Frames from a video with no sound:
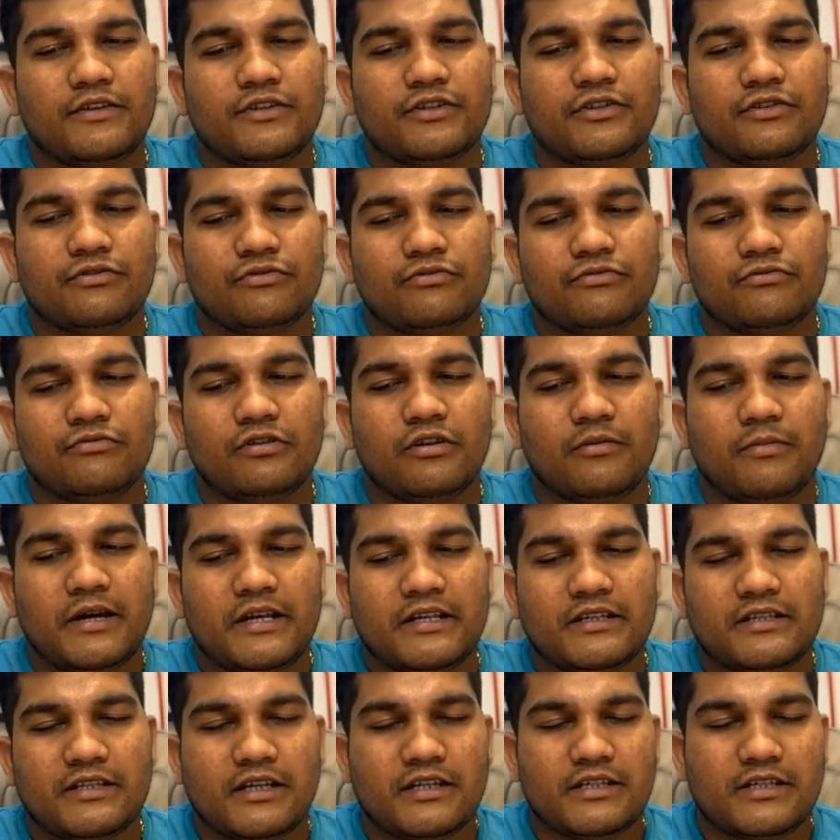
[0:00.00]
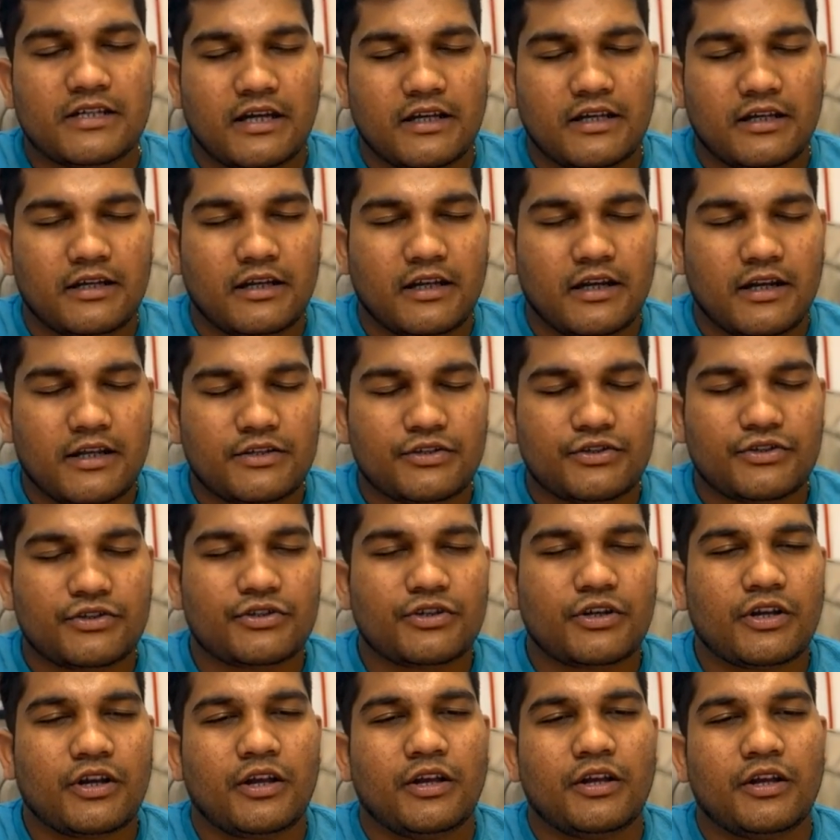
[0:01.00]
which is ruled by sage
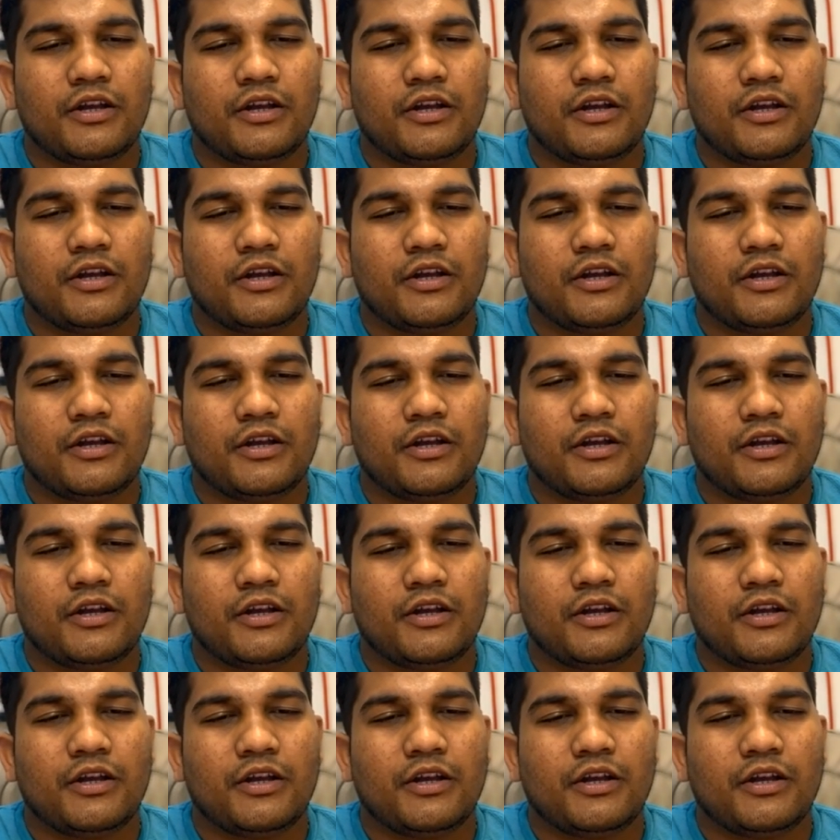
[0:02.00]
Angiras,